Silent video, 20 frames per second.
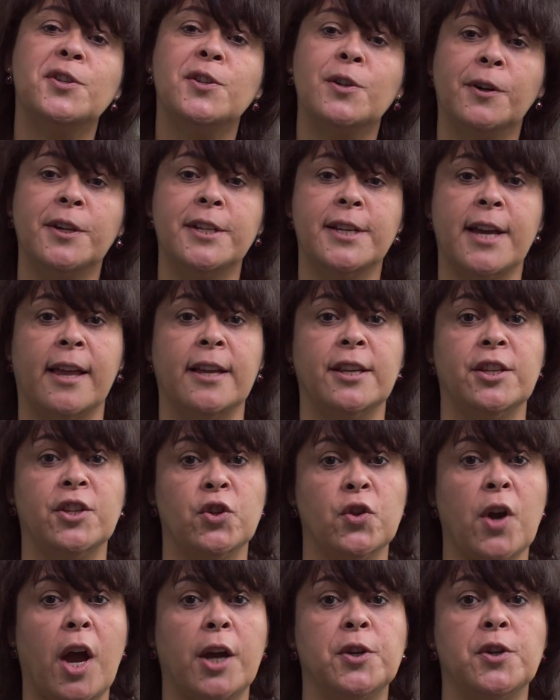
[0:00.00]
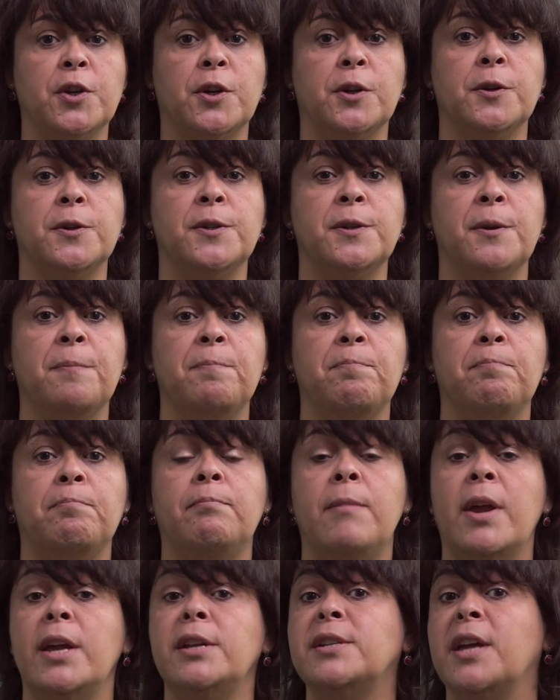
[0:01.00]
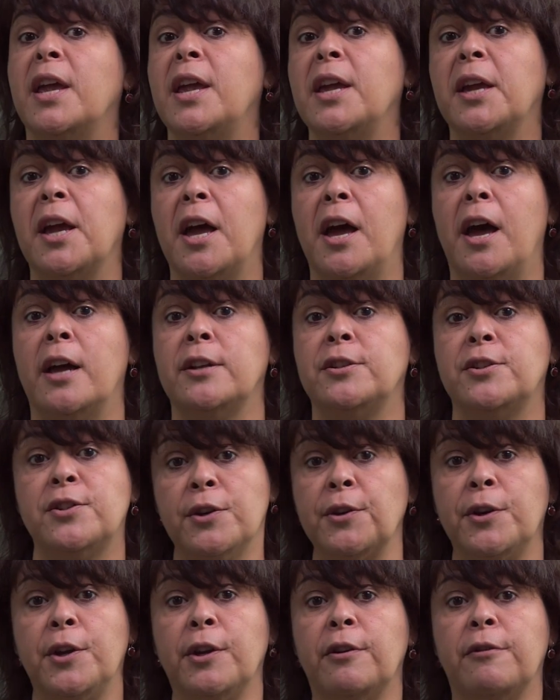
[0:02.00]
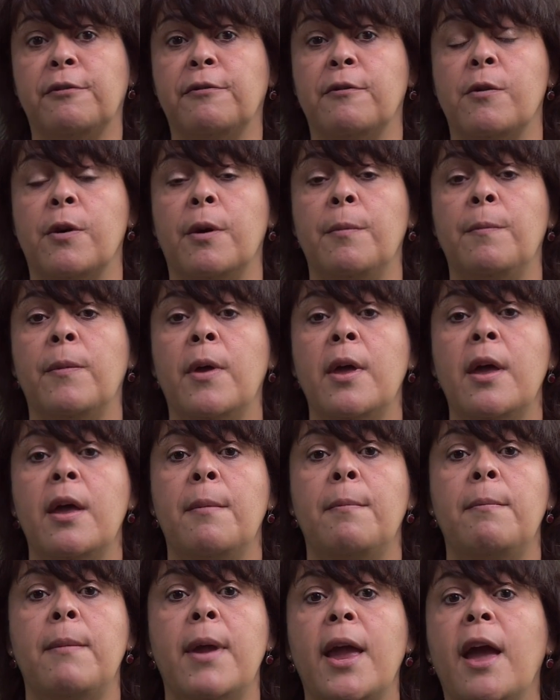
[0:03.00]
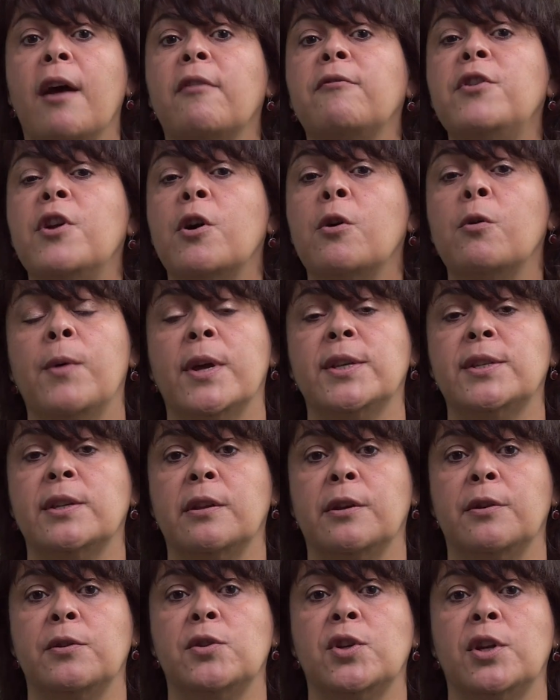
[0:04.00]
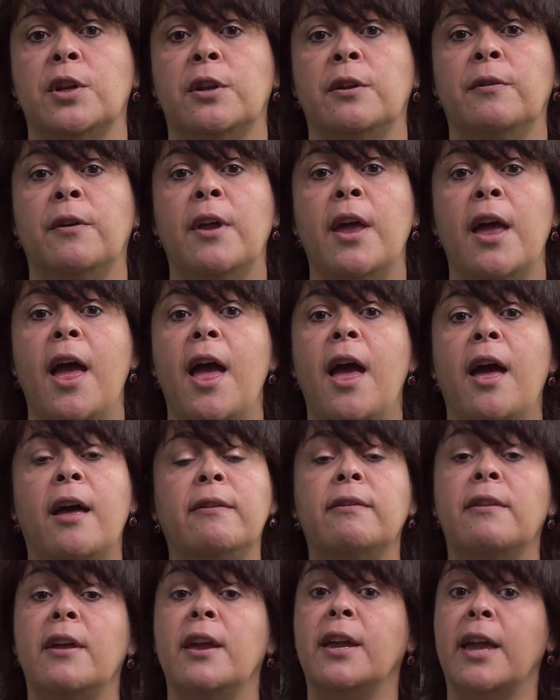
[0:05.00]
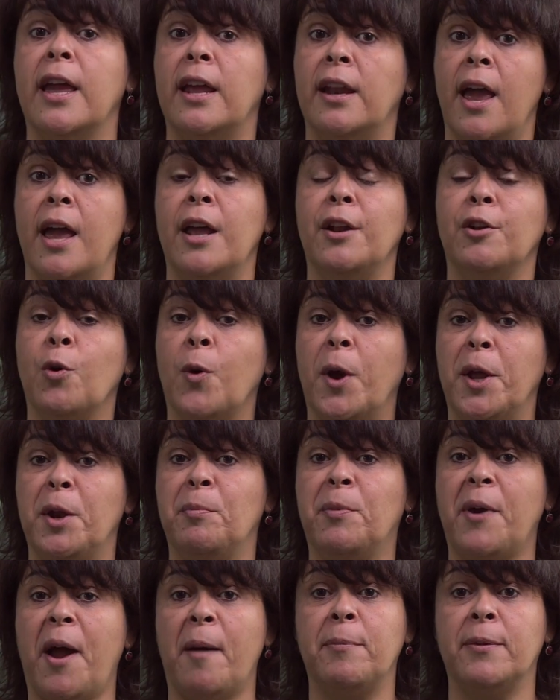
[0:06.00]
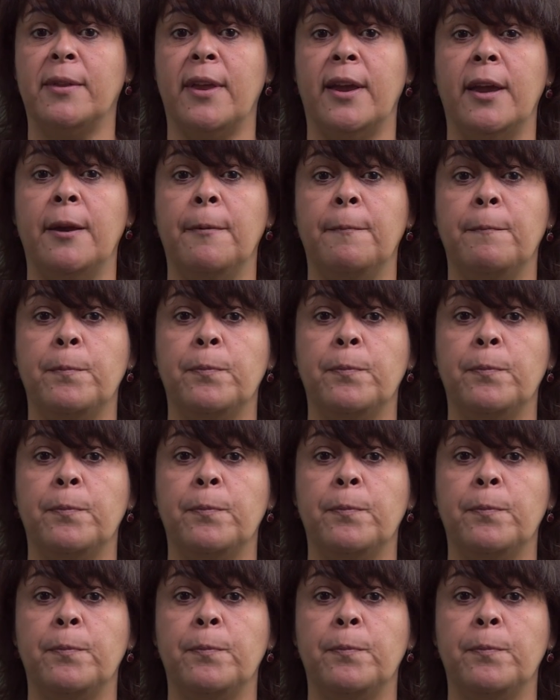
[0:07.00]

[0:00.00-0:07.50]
storytelling structures may take a circular form, may have no resolution, and they can end quite abruptly.